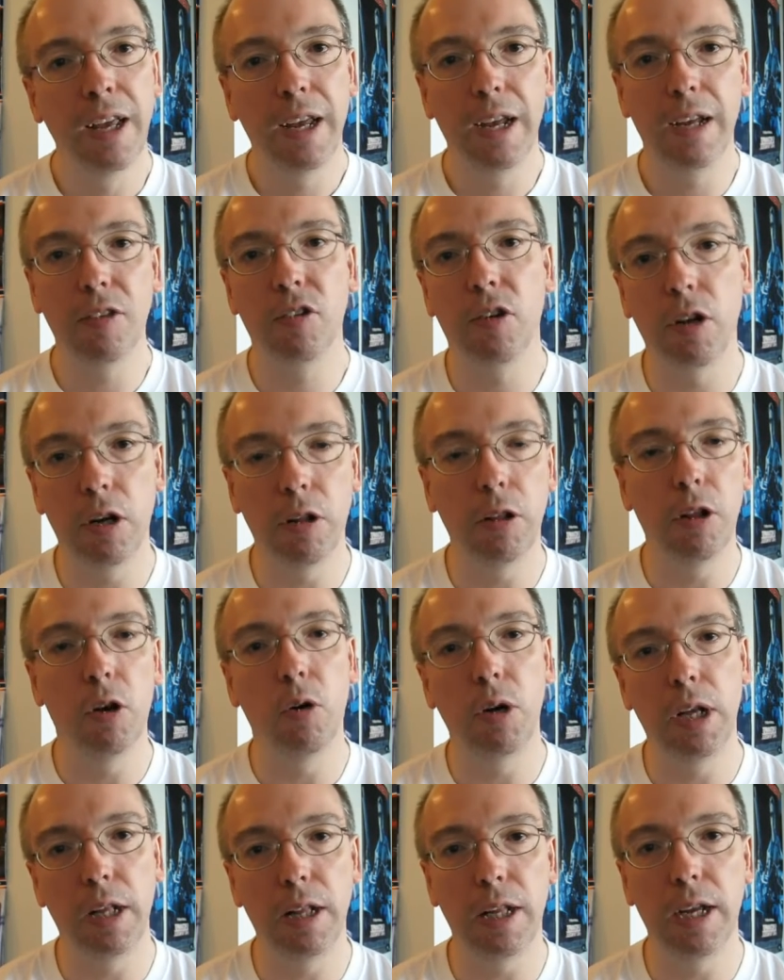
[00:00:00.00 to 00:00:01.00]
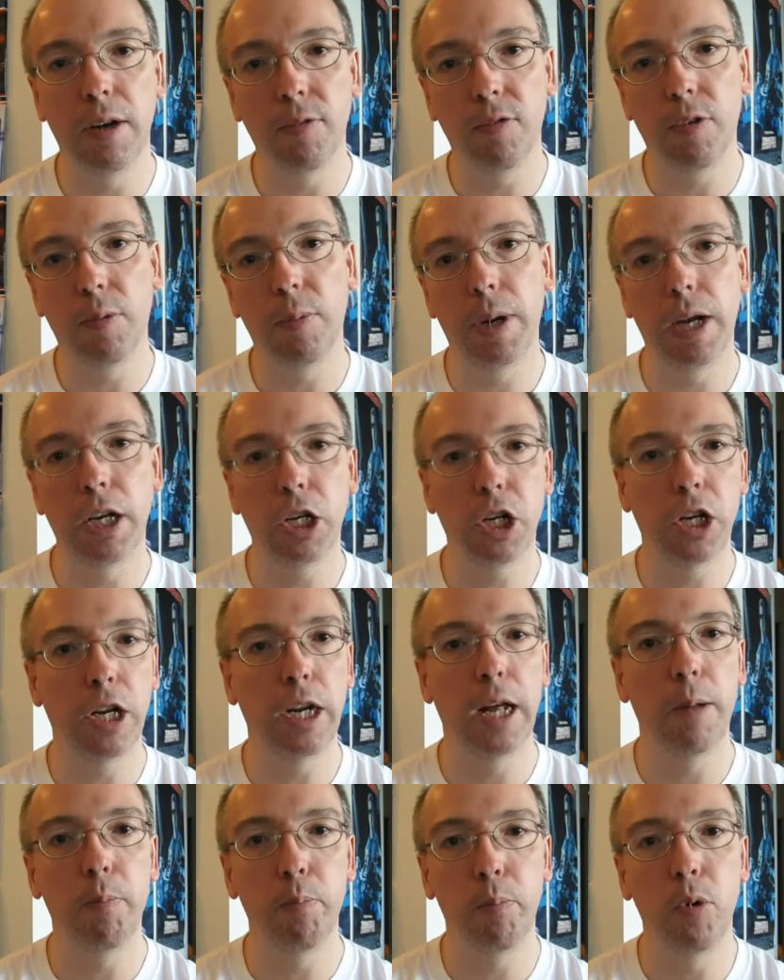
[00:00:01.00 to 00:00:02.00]
It's going to load in the information
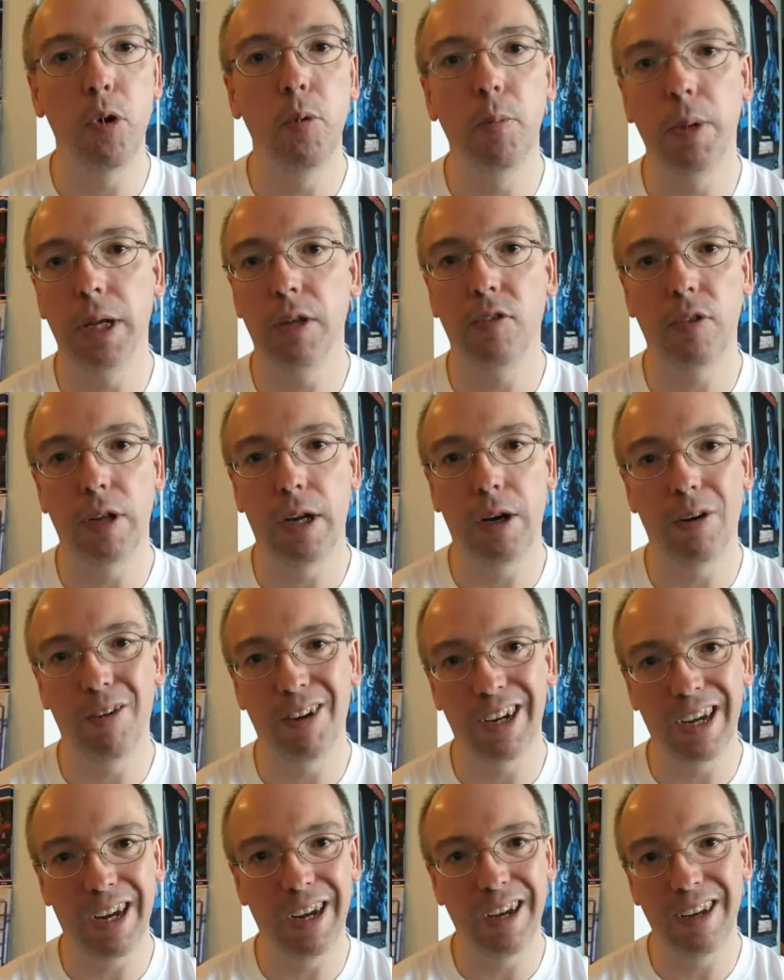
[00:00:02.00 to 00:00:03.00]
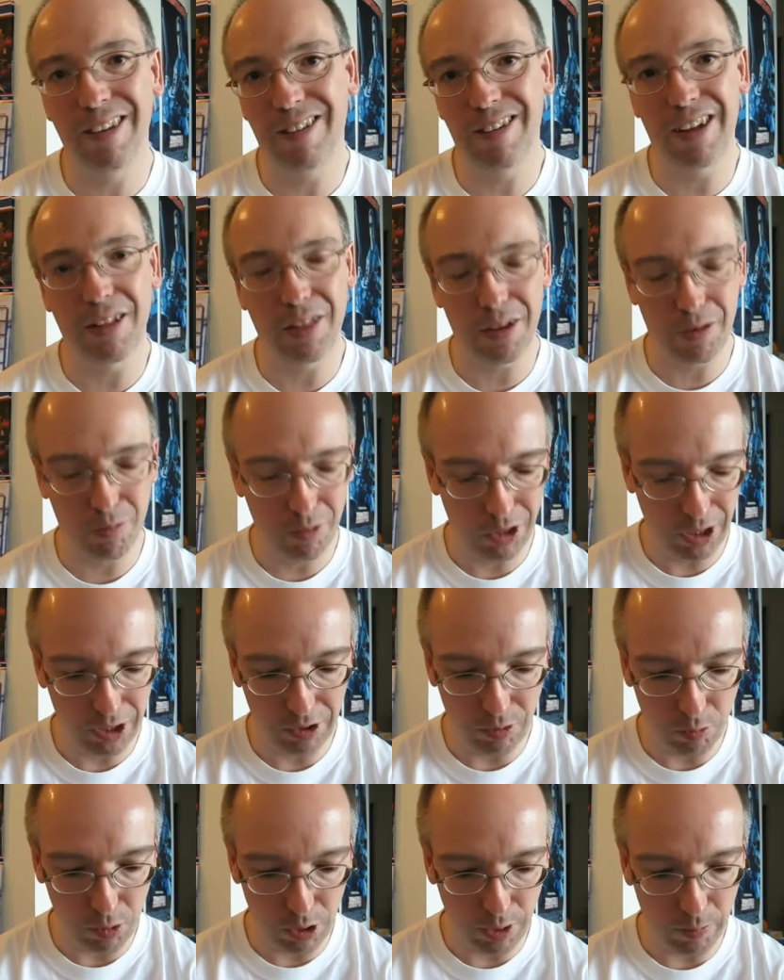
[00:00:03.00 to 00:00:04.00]
and boom, it's there, okay? It's nothing really
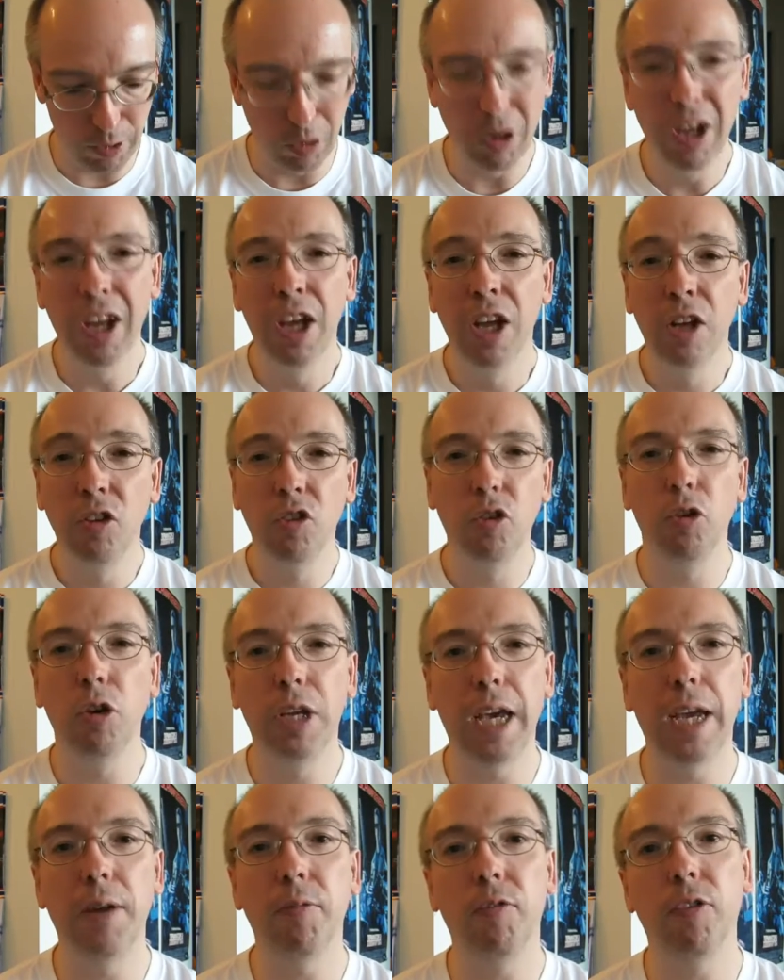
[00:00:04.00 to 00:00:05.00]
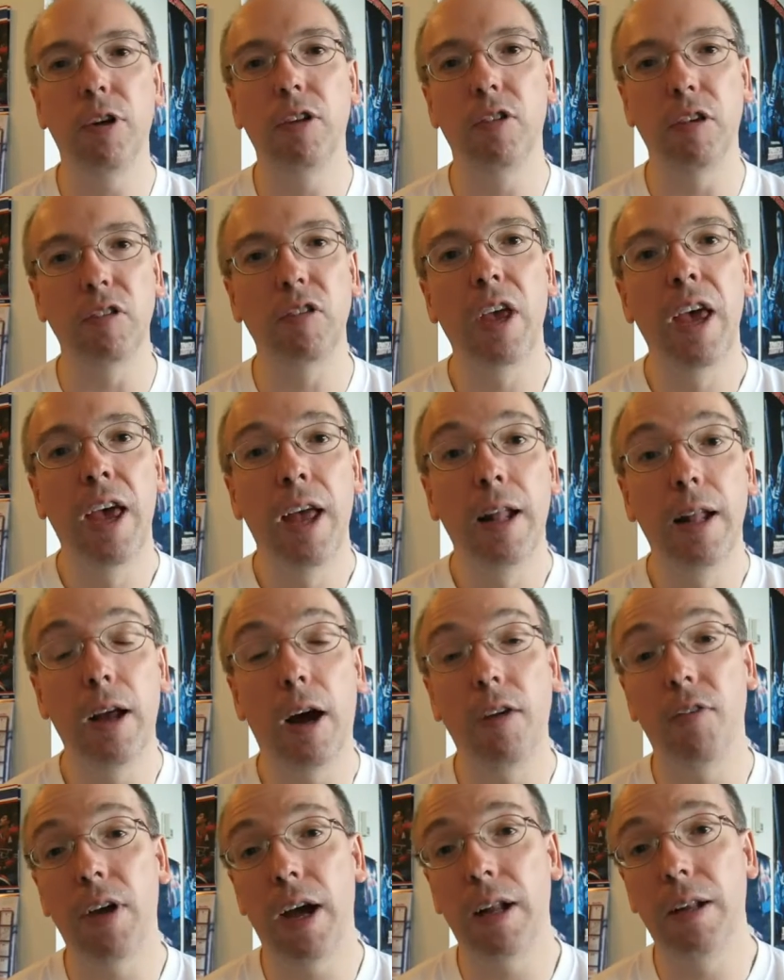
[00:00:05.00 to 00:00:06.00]
to worry about. 2 game freezes.
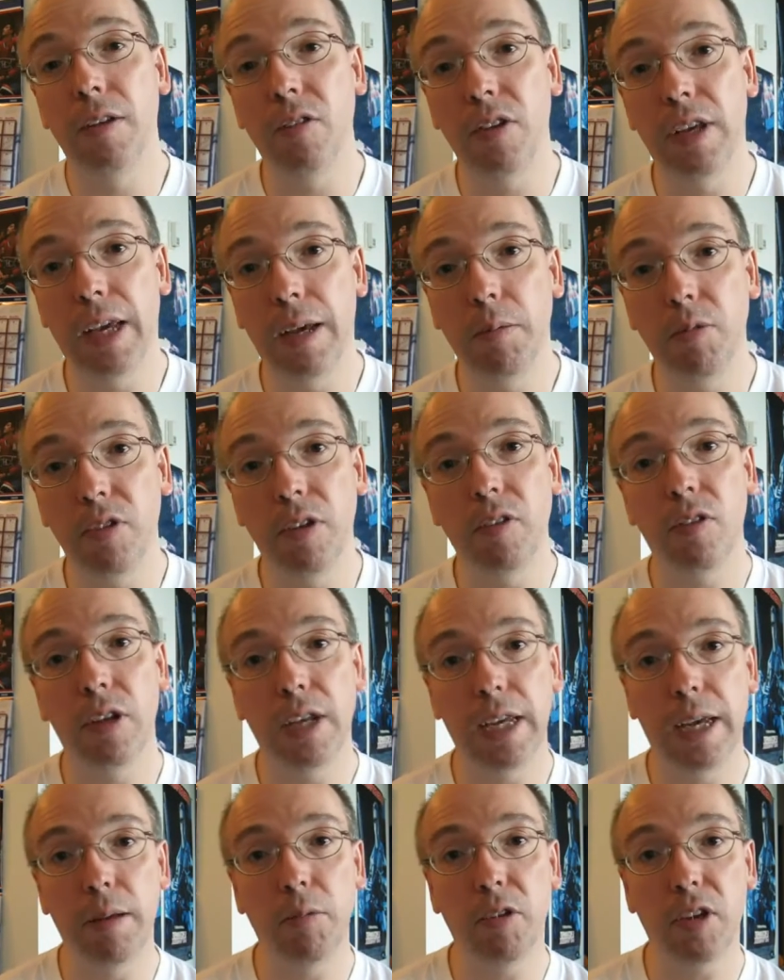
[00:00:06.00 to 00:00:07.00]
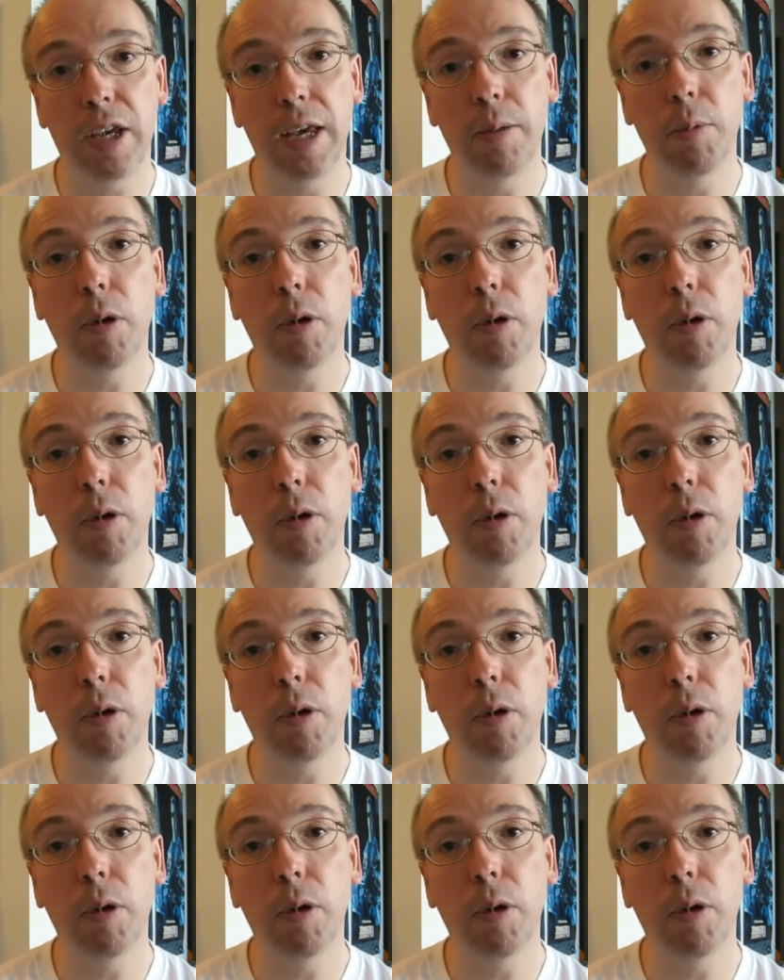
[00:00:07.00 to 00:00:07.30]
Now, I've had this game since the games came